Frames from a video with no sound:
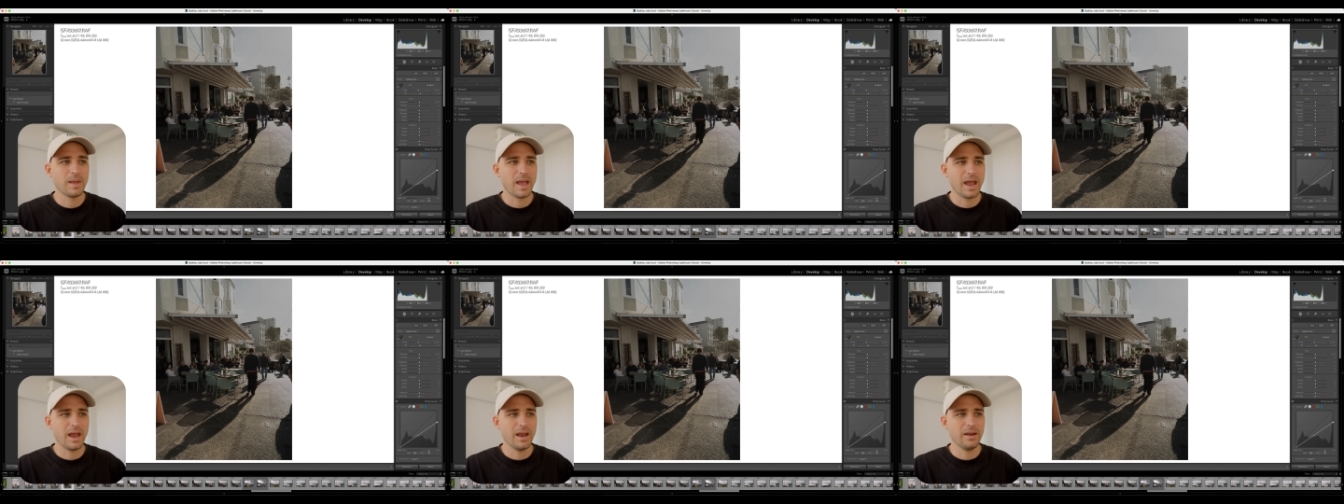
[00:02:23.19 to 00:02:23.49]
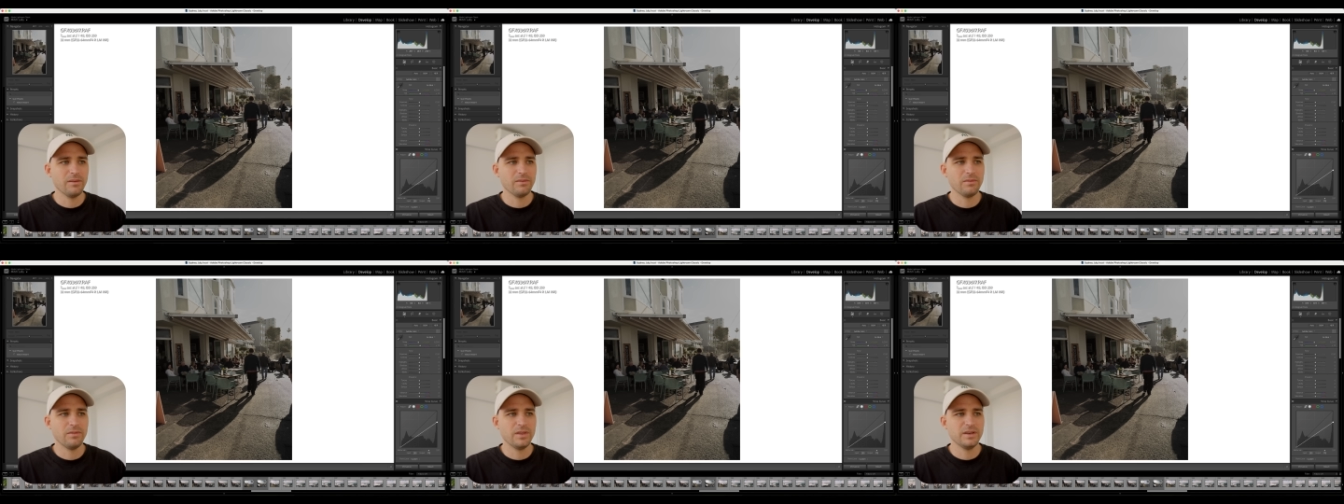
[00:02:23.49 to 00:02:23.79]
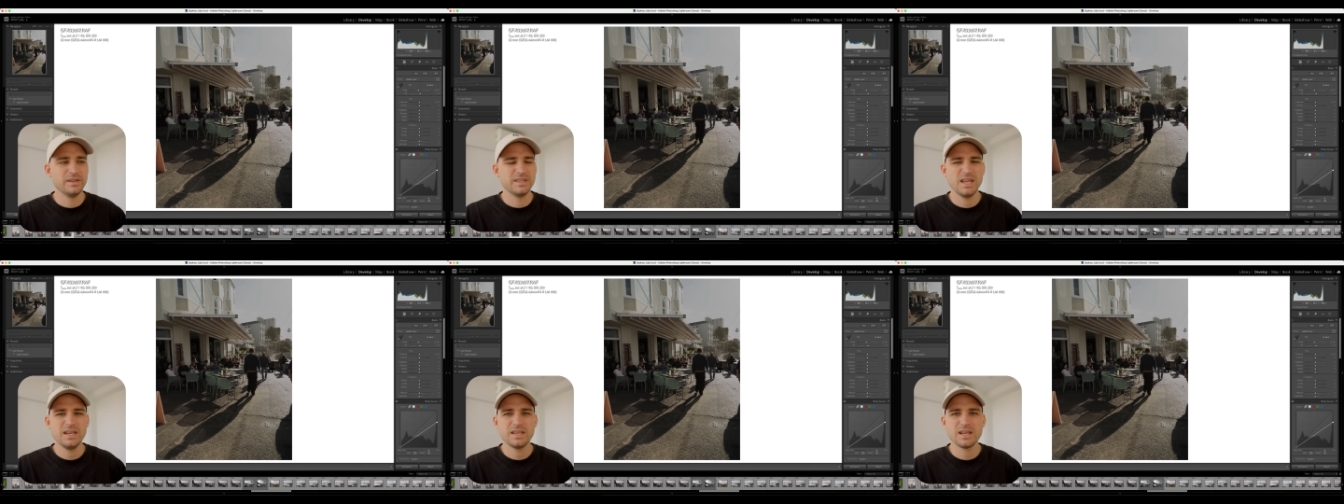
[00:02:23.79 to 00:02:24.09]
and the
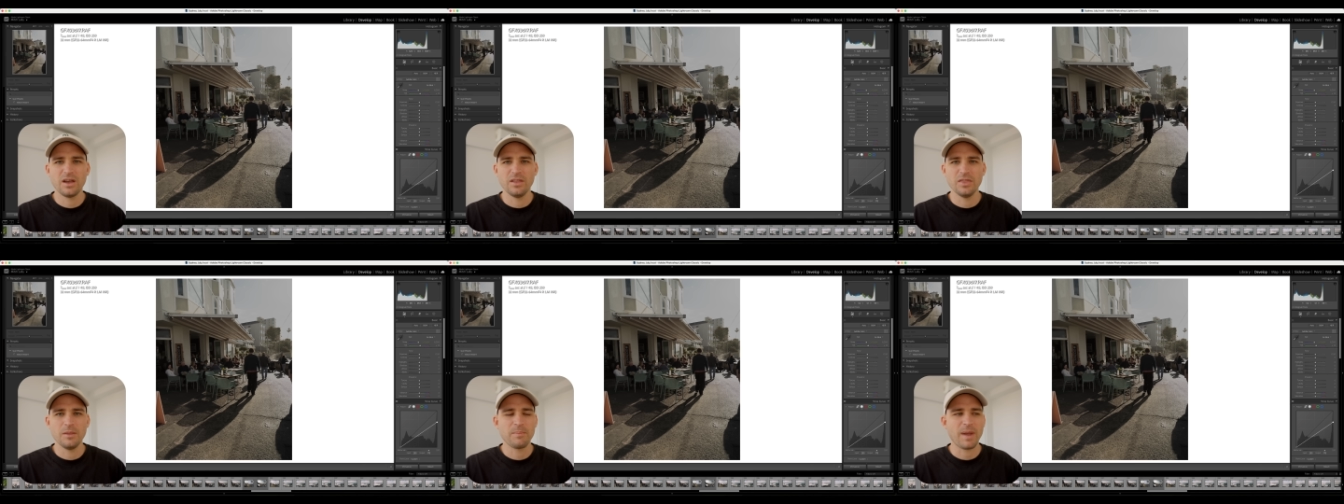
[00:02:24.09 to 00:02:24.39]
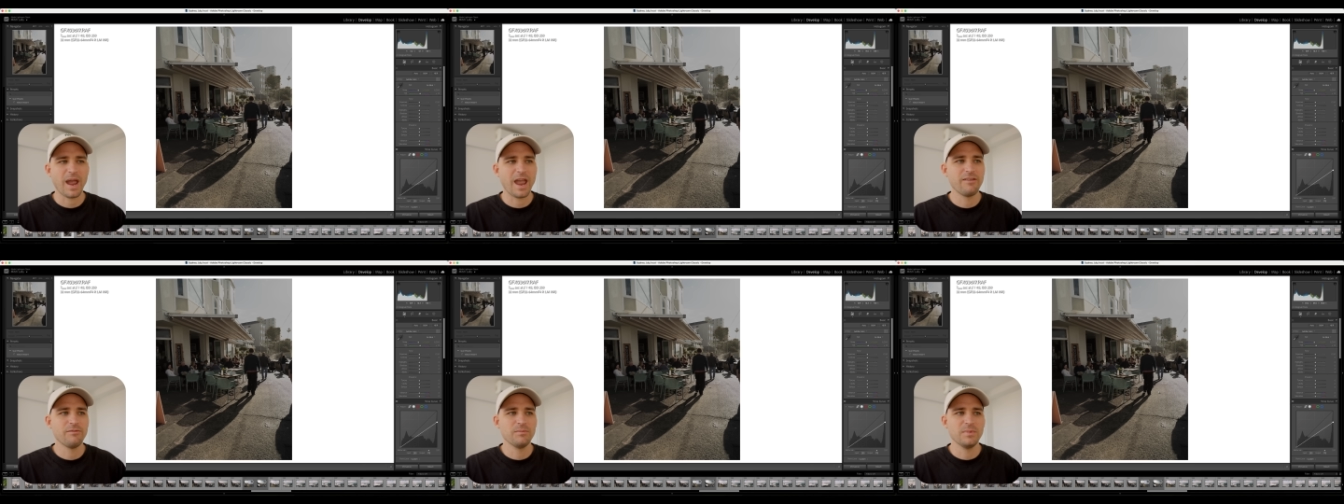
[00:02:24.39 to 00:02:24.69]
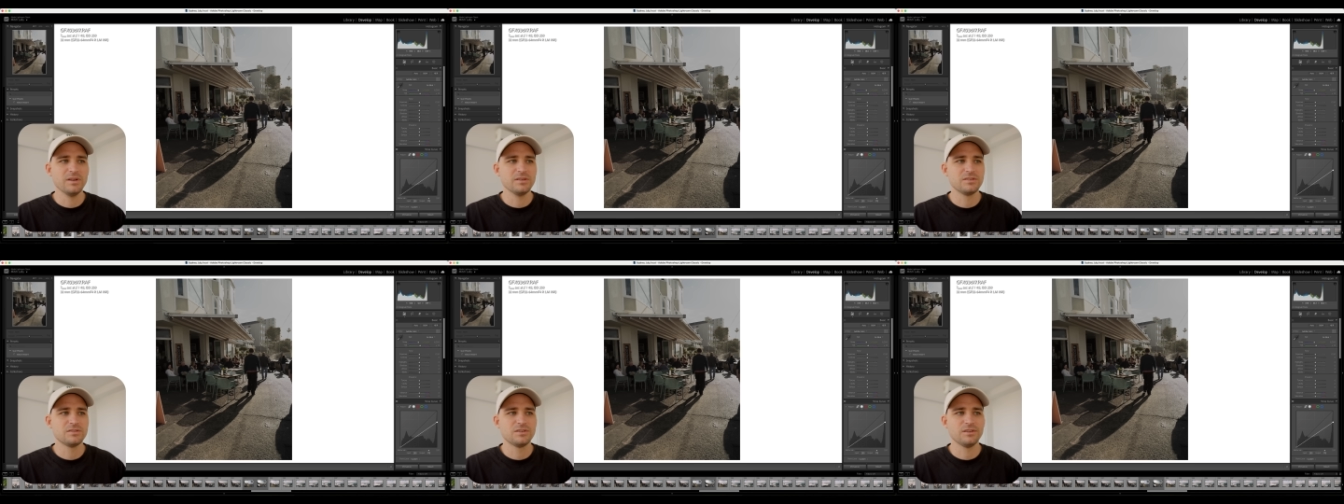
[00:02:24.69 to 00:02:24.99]
detail on the
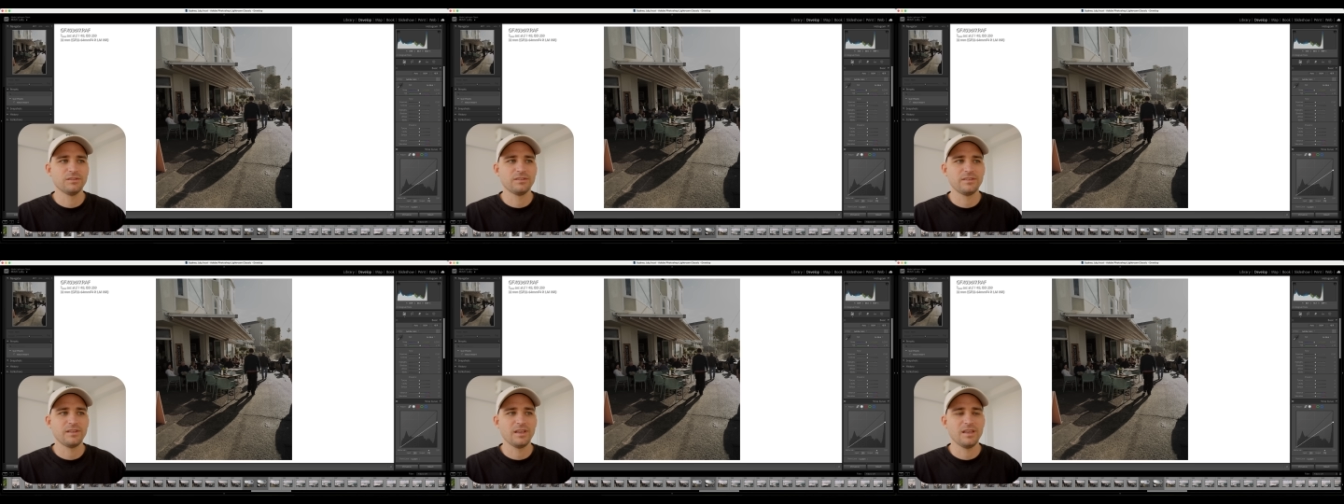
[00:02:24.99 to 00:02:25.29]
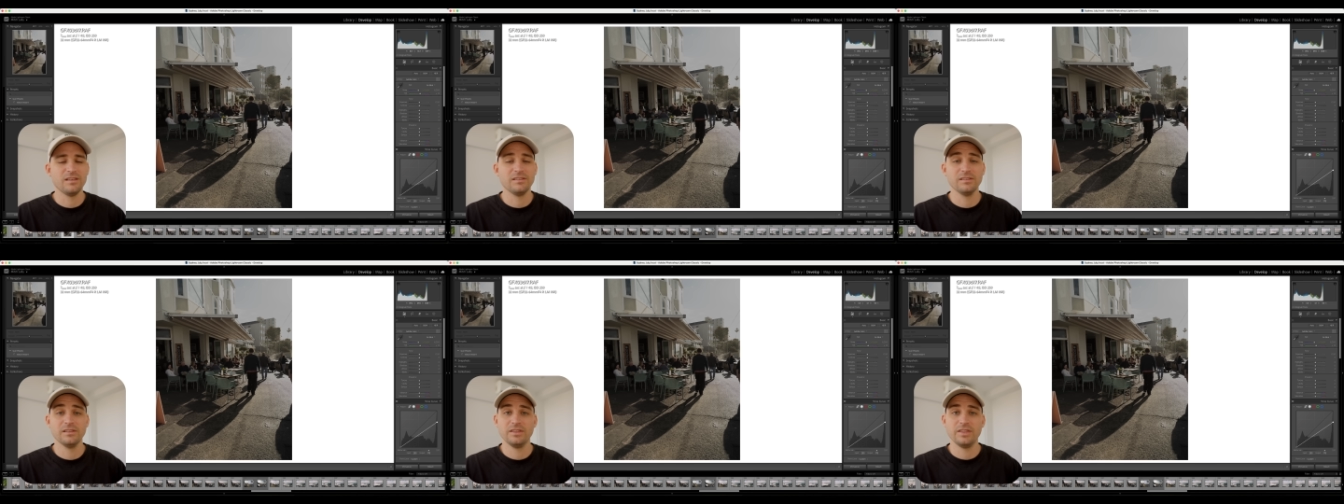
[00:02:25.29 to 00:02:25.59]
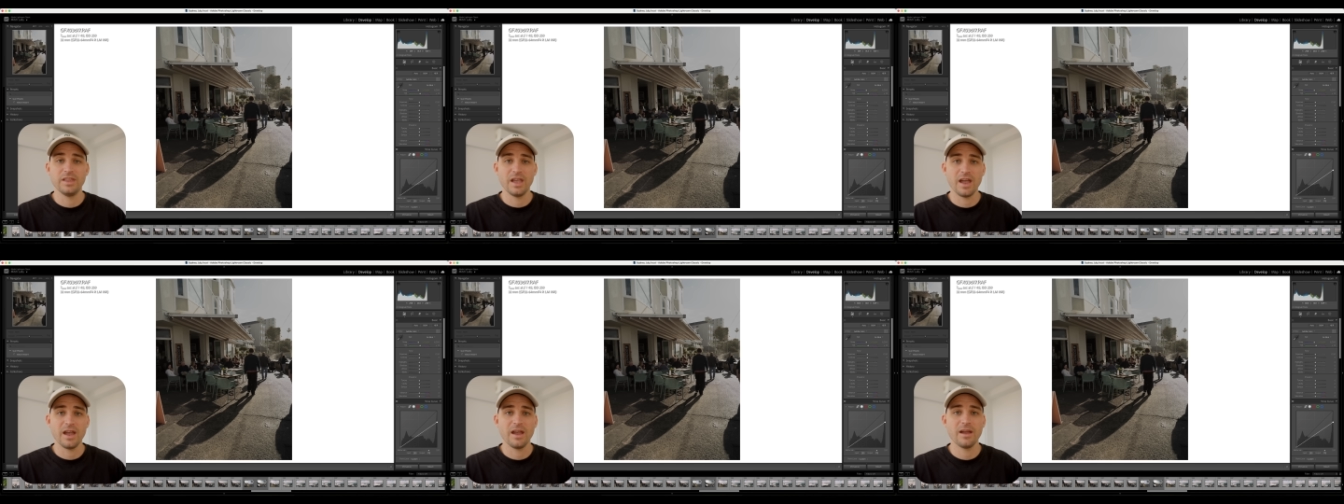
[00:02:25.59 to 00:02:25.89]
pavement just isn't
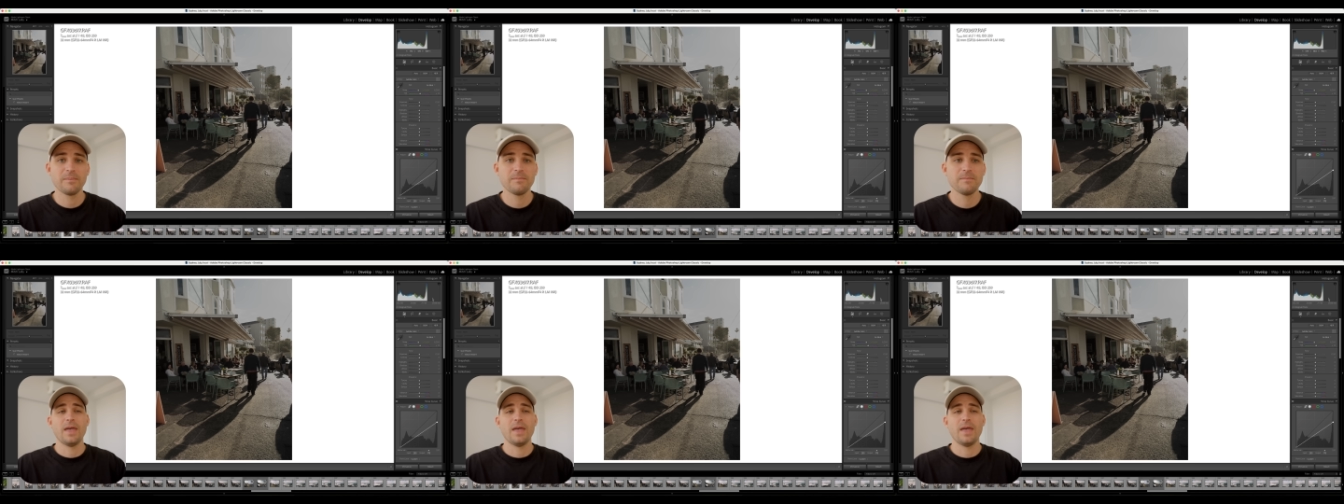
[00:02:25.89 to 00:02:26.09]
there.